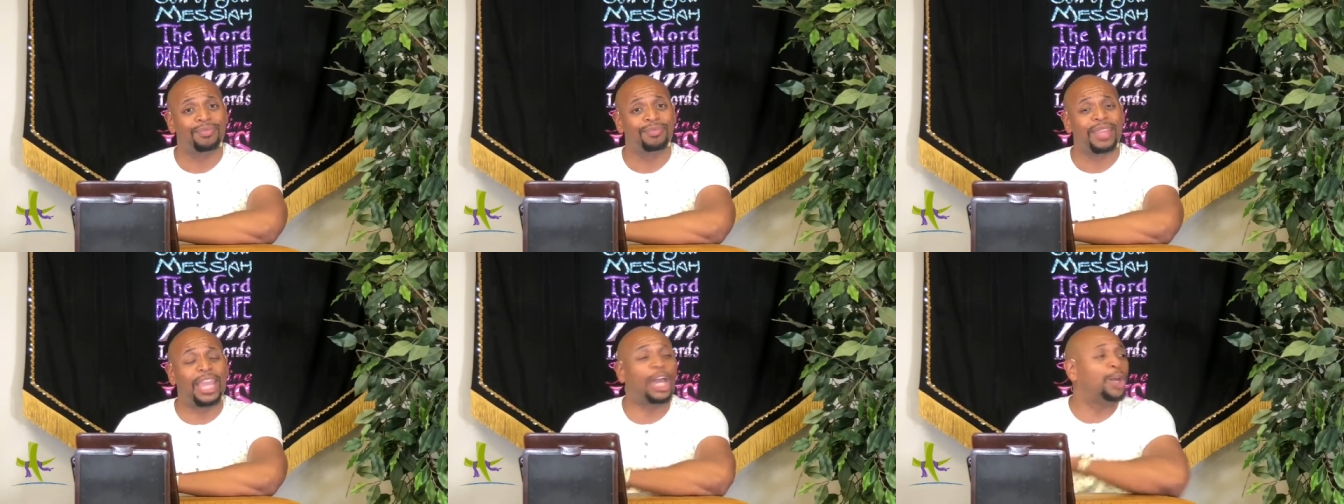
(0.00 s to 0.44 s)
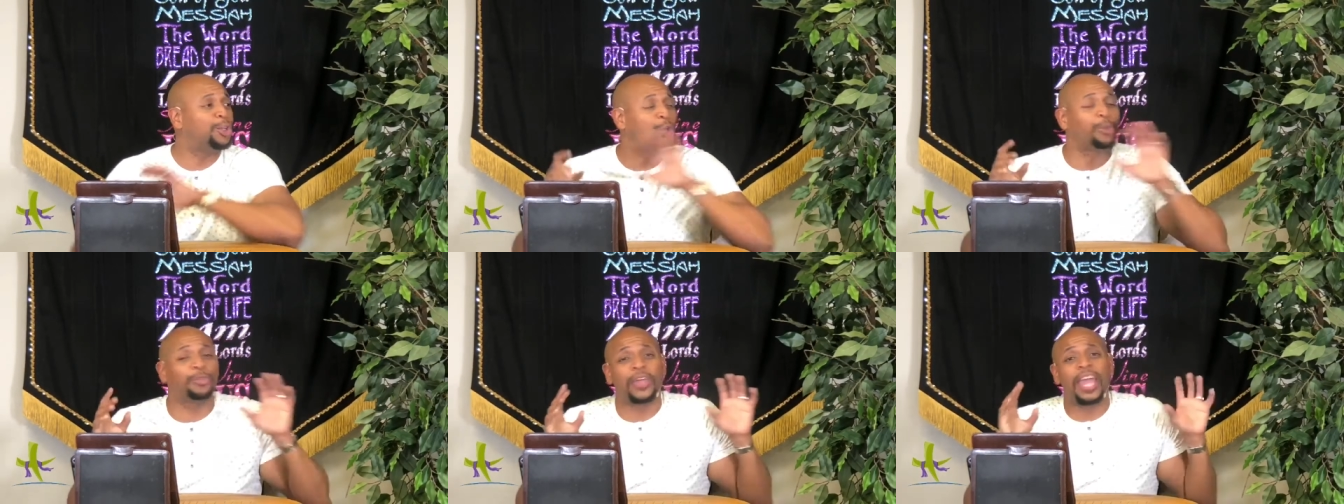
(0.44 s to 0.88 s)
He'll
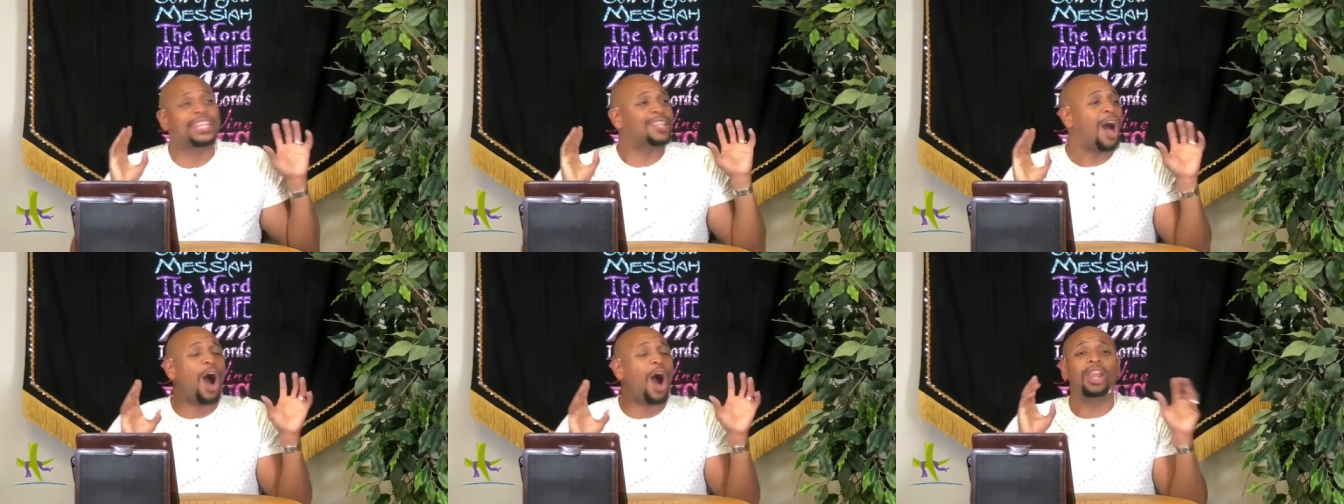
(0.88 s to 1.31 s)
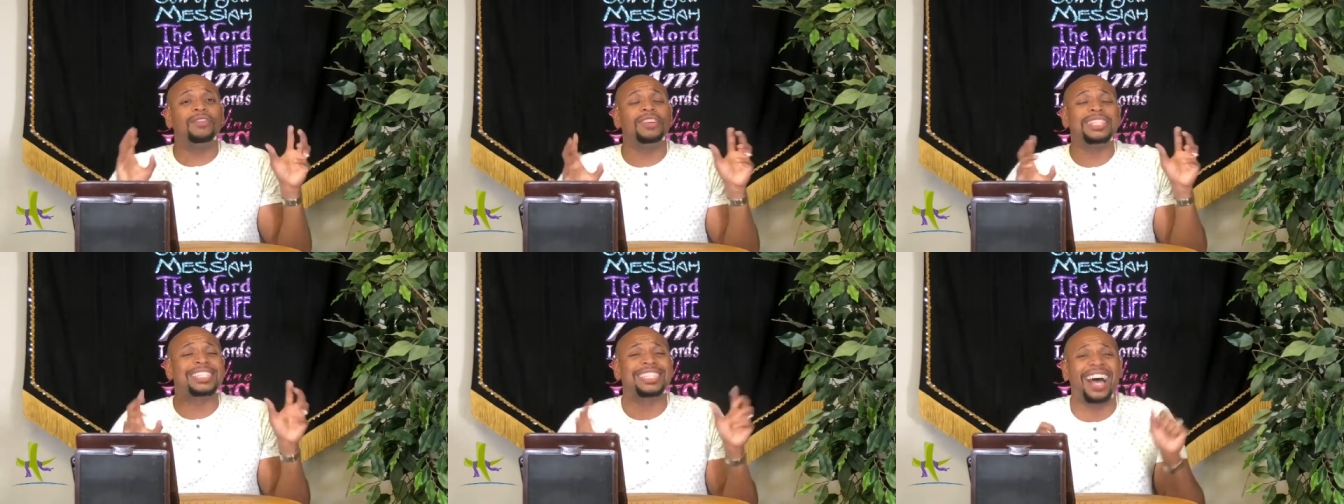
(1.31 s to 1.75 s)
do things all of
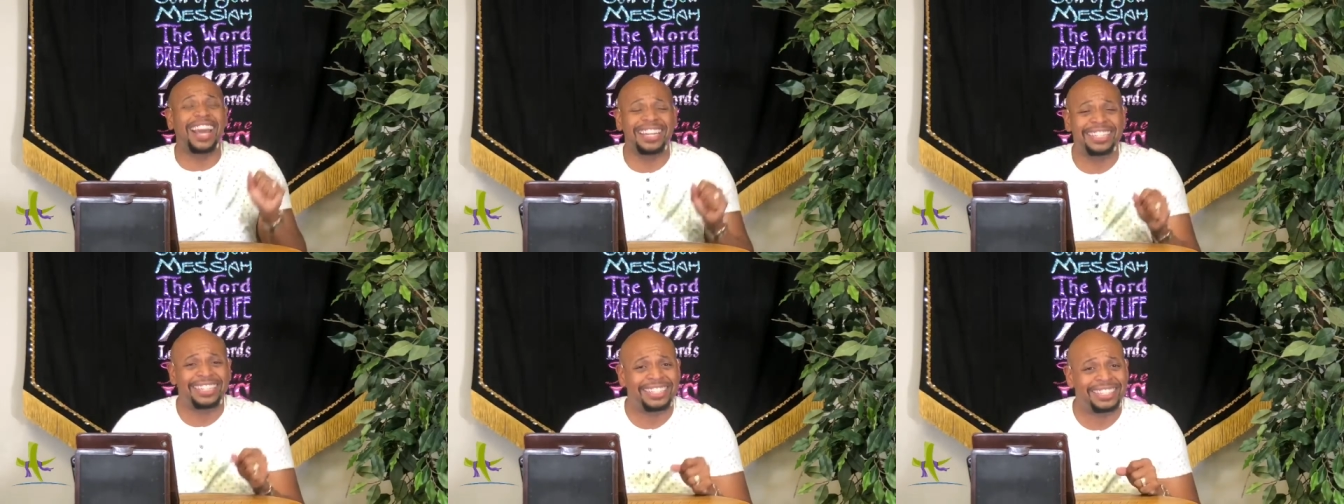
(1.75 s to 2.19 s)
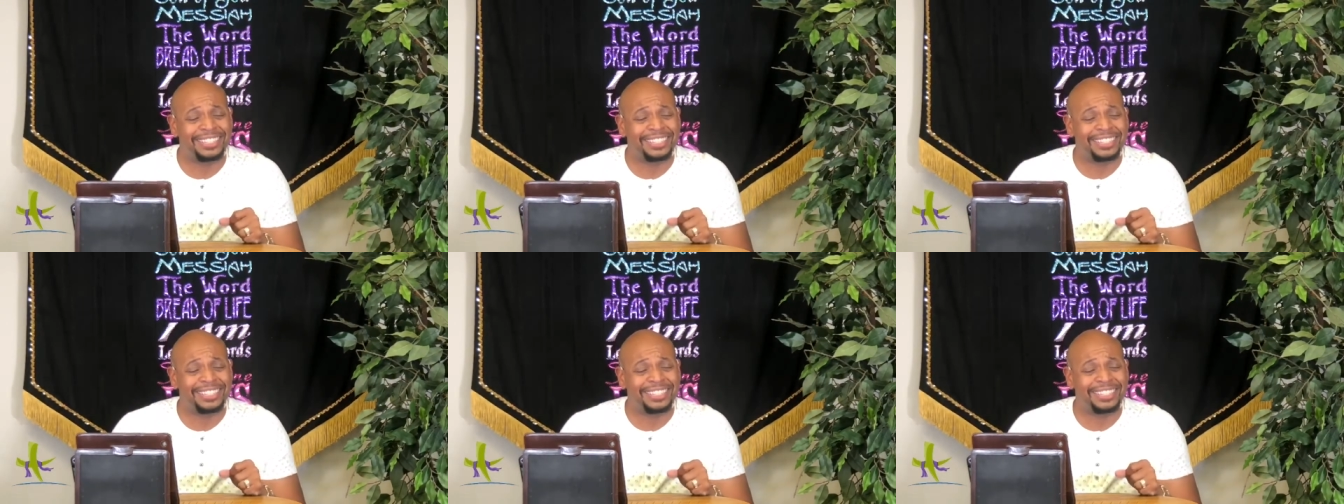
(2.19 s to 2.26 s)
a sudden.